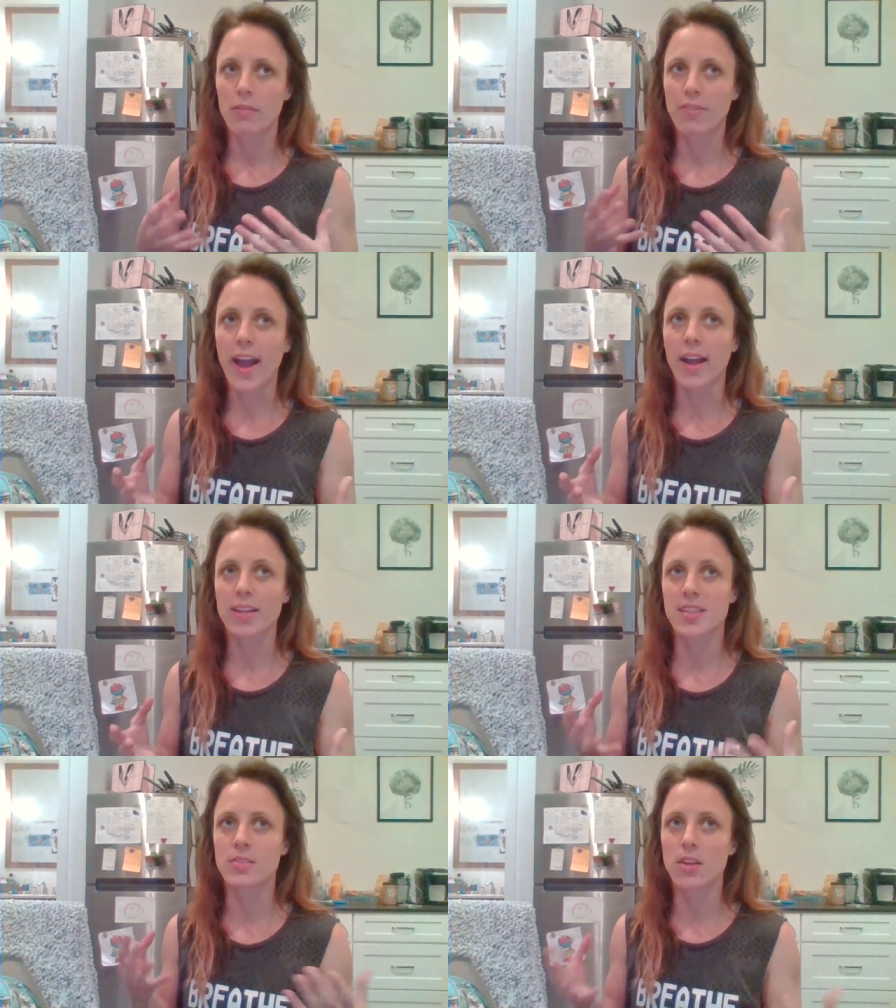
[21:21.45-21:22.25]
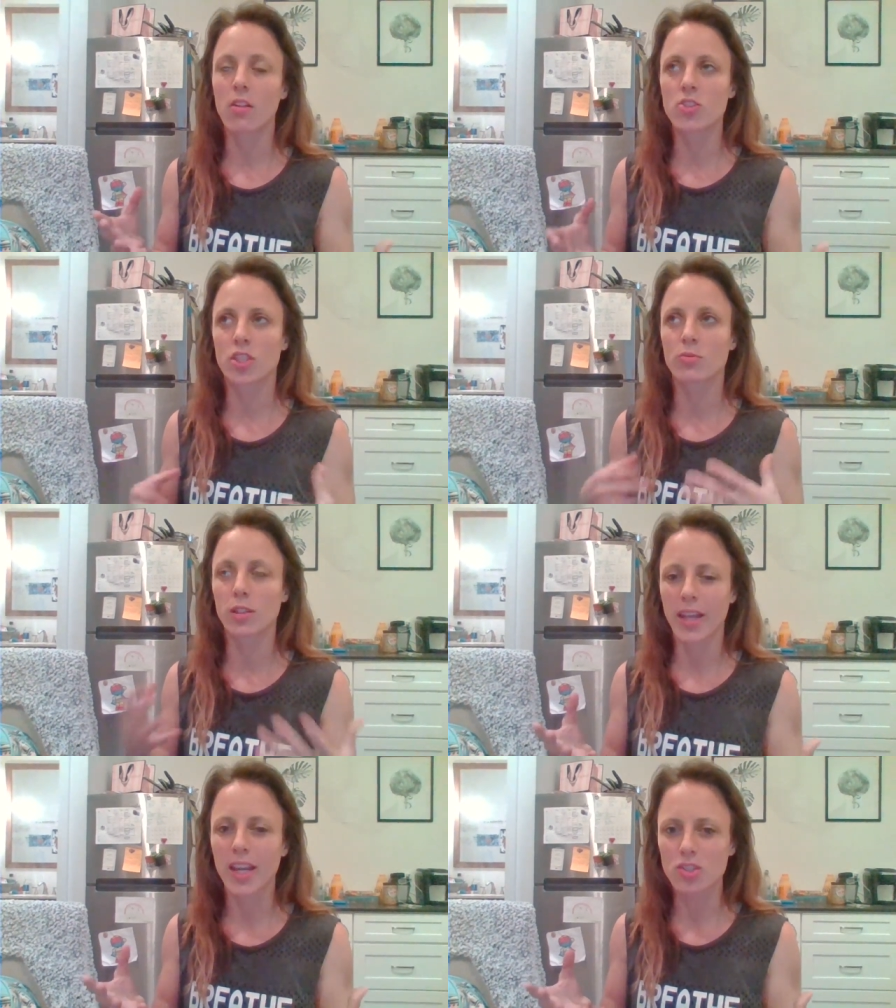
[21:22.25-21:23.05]
facts and knowledge and
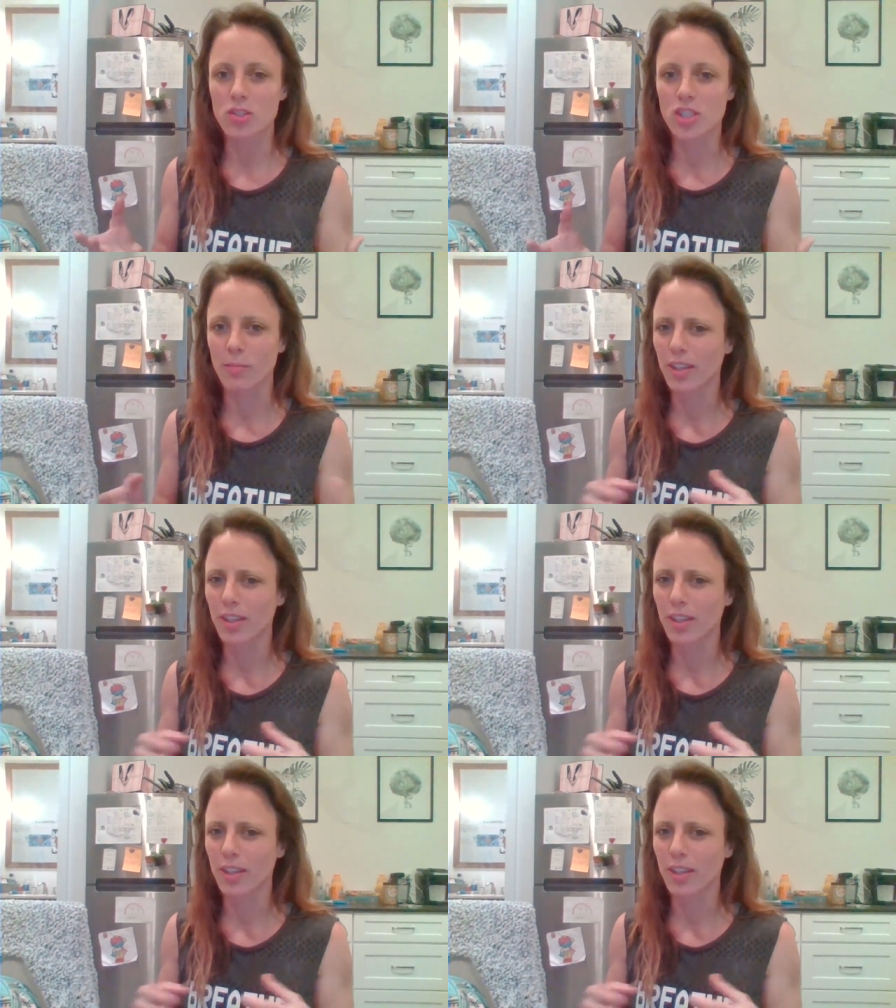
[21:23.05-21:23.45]
relationship.